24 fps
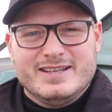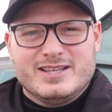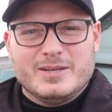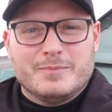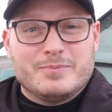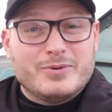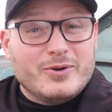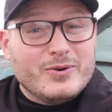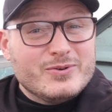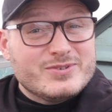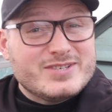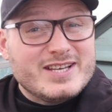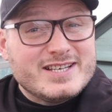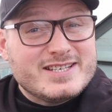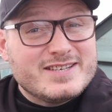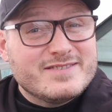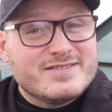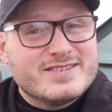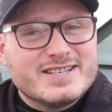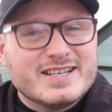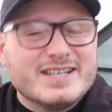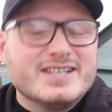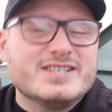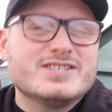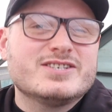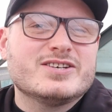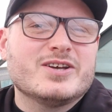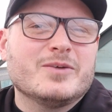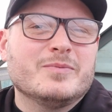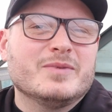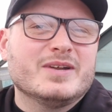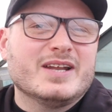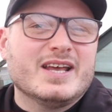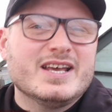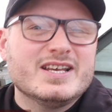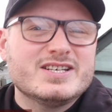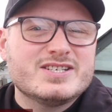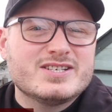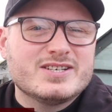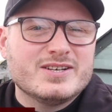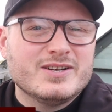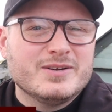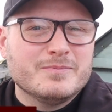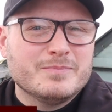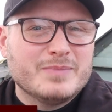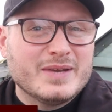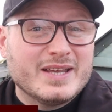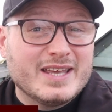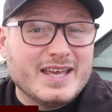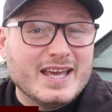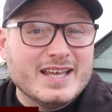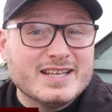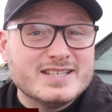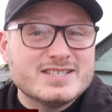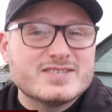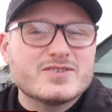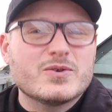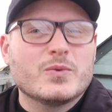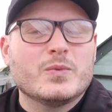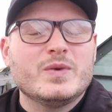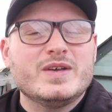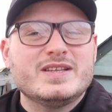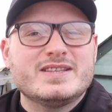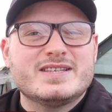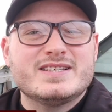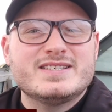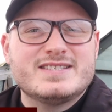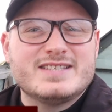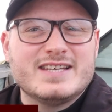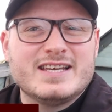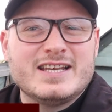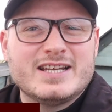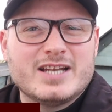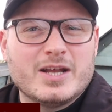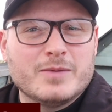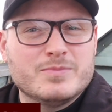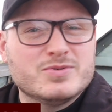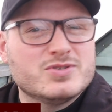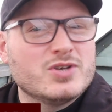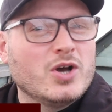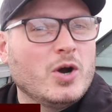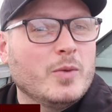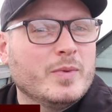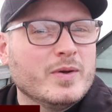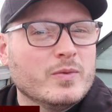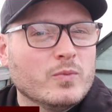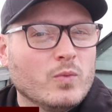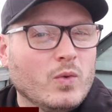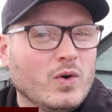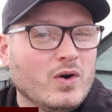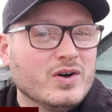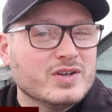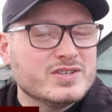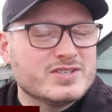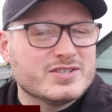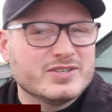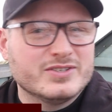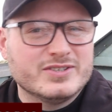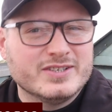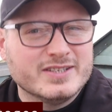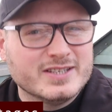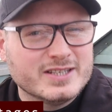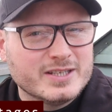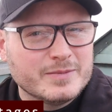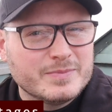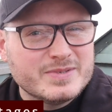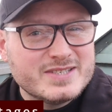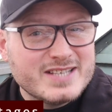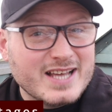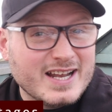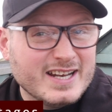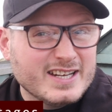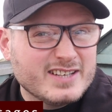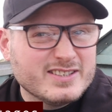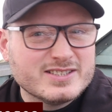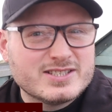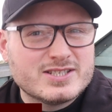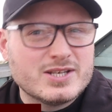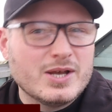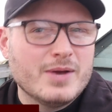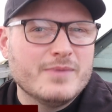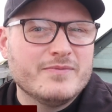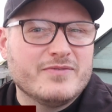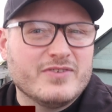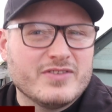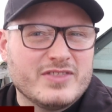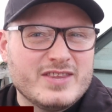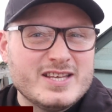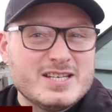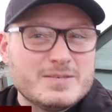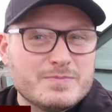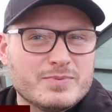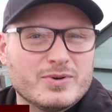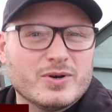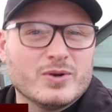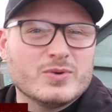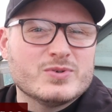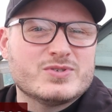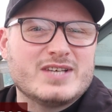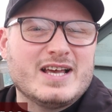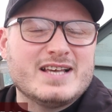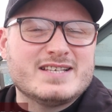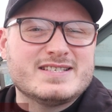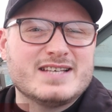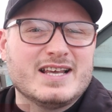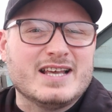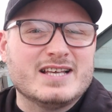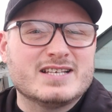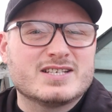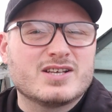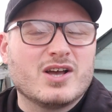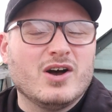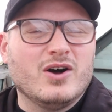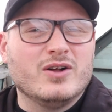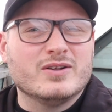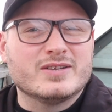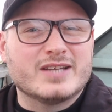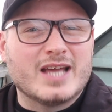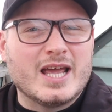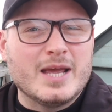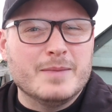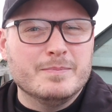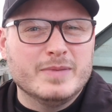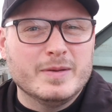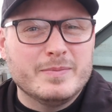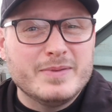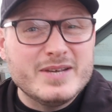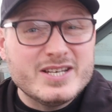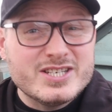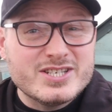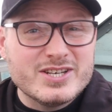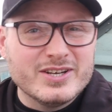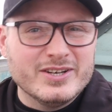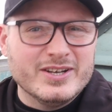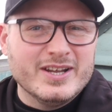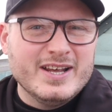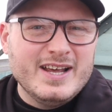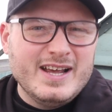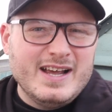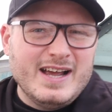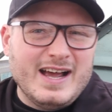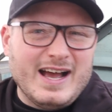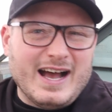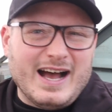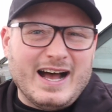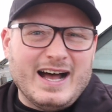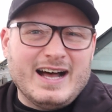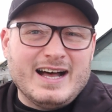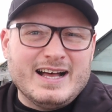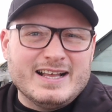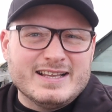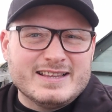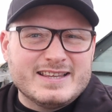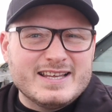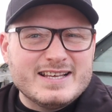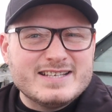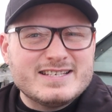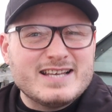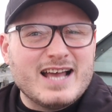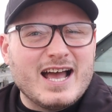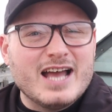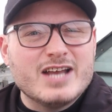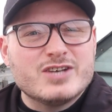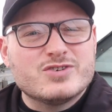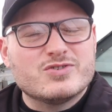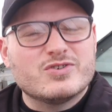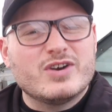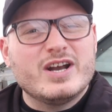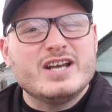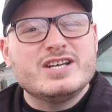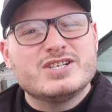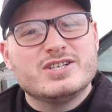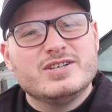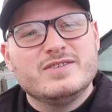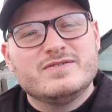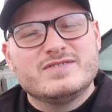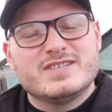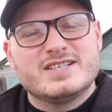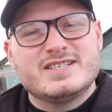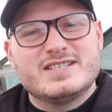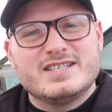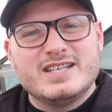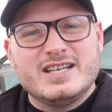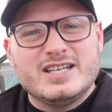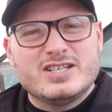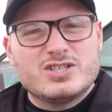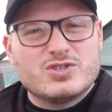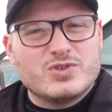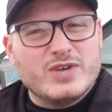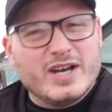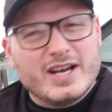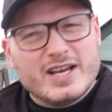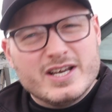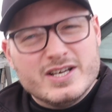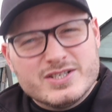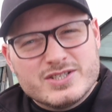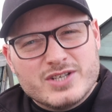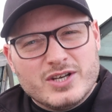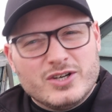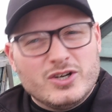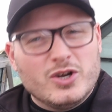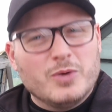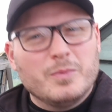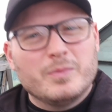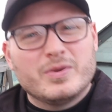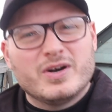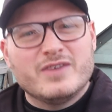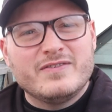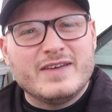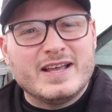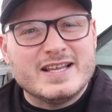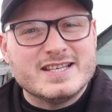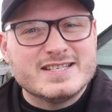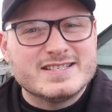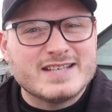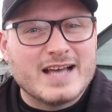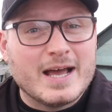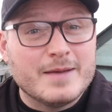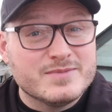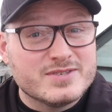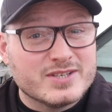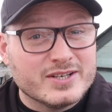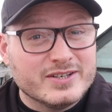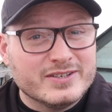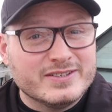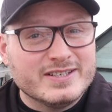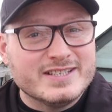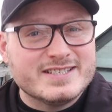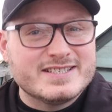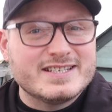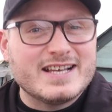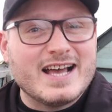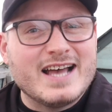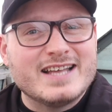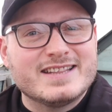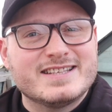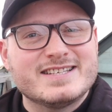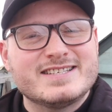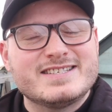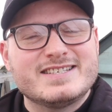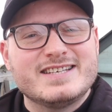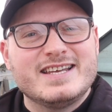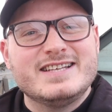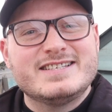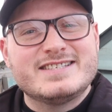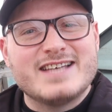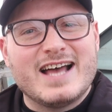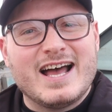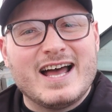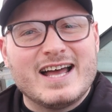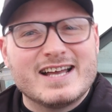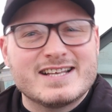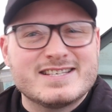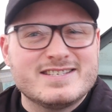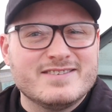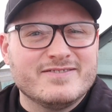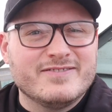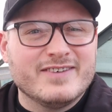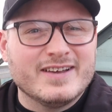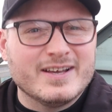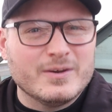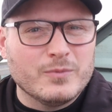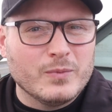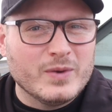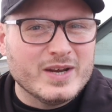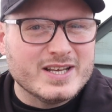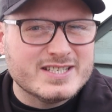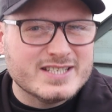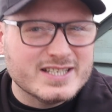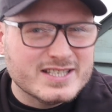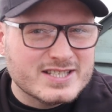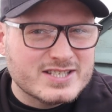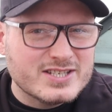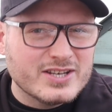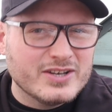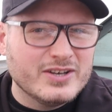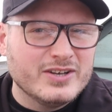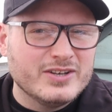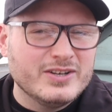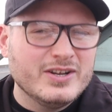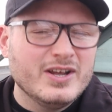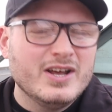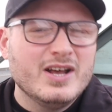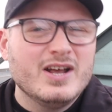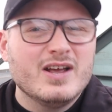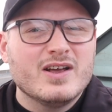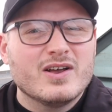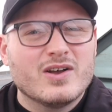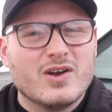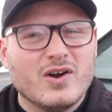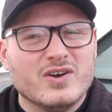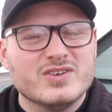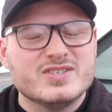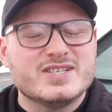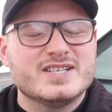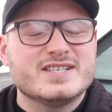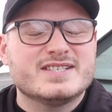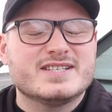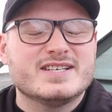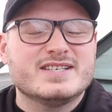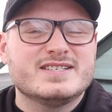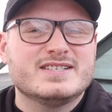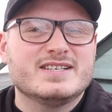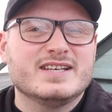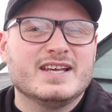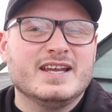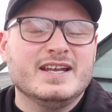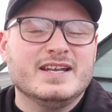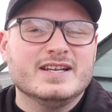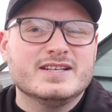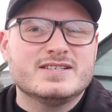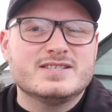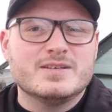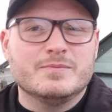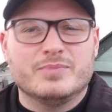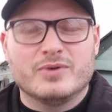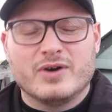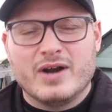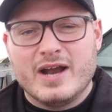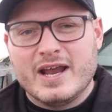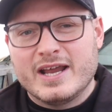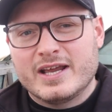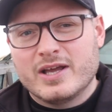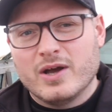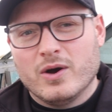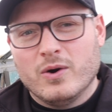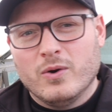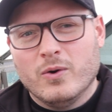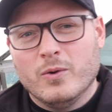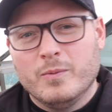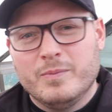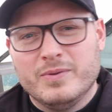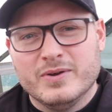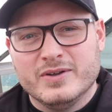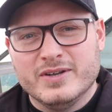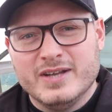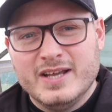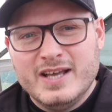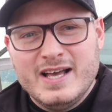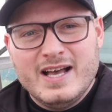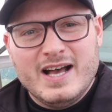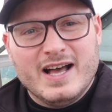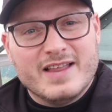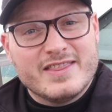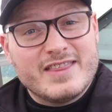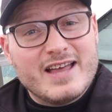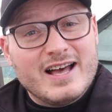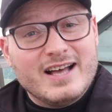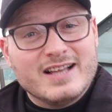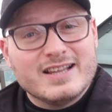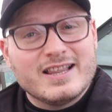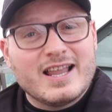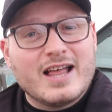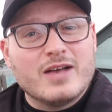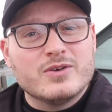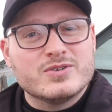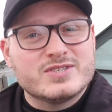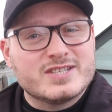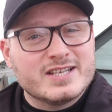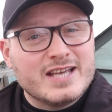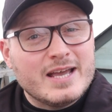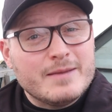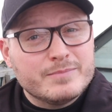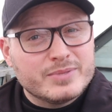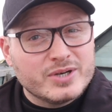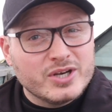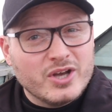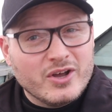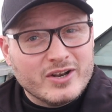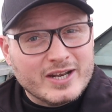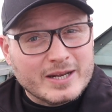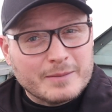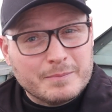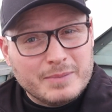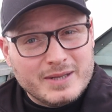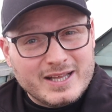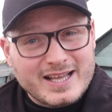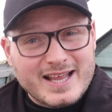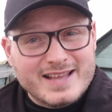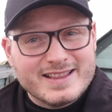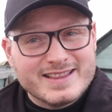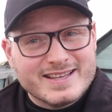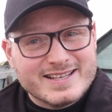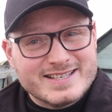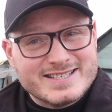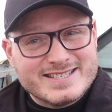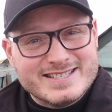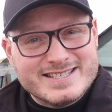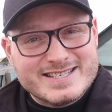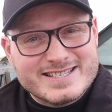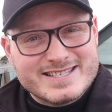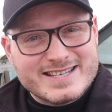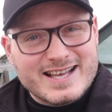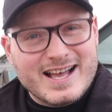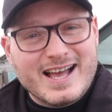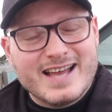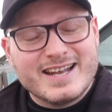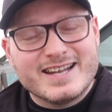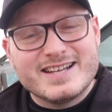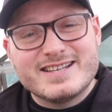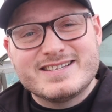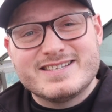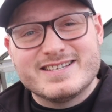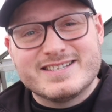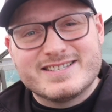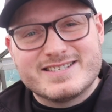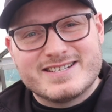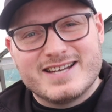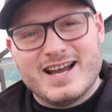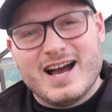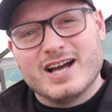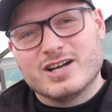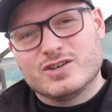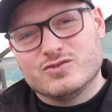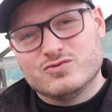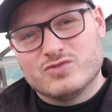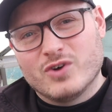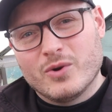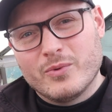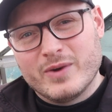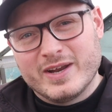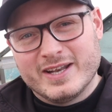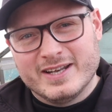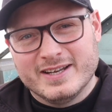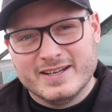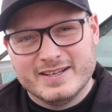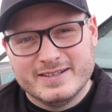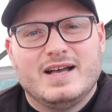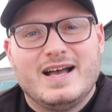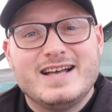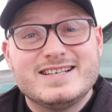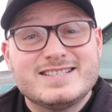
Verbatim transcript: The process of seed germination begins with the seed absorbing water, and the botanical term for this process is called imbibition. And this hydration of the seed triggers a number of enzymes that are inside the seed to activate, which in turn causes the seed to break open, and that allows the embryonic plant that's inside to start growing.